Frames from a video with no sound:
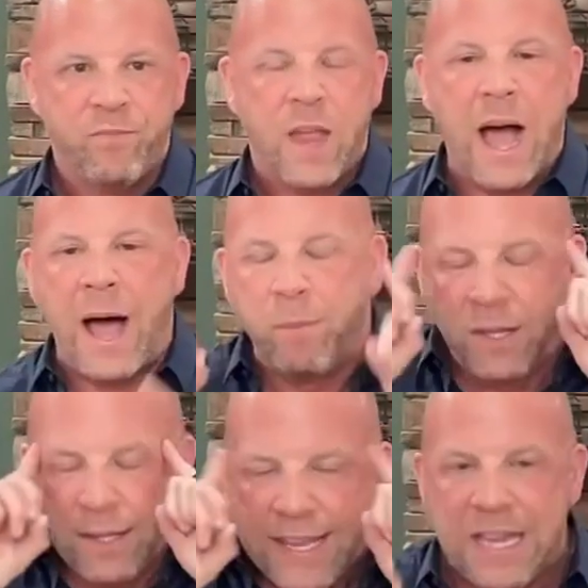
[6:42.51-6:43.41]
I
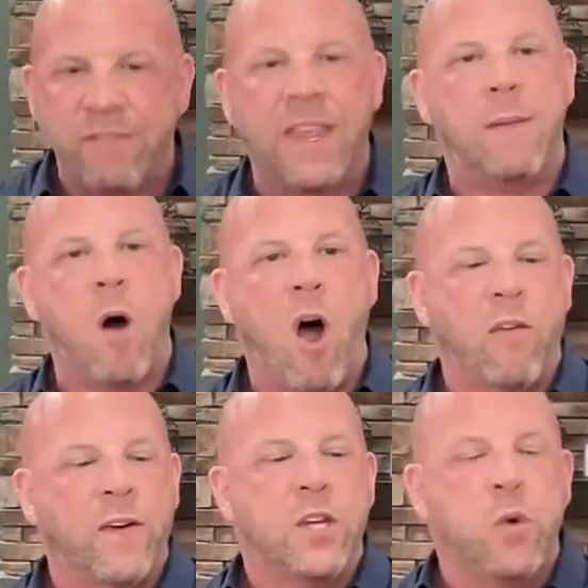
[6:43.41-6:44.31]
believe that I'm
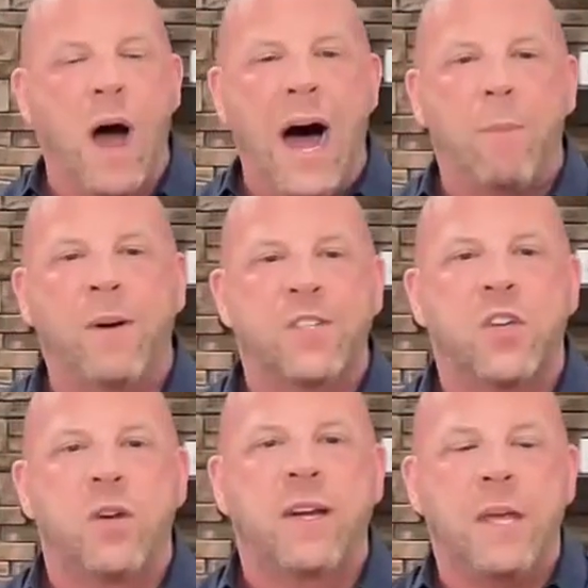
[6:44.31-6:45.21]
offering you
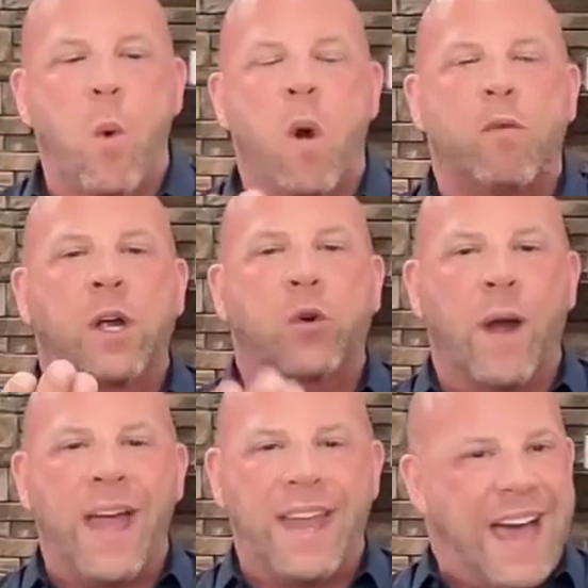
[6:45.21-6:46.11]
opportunity or regret.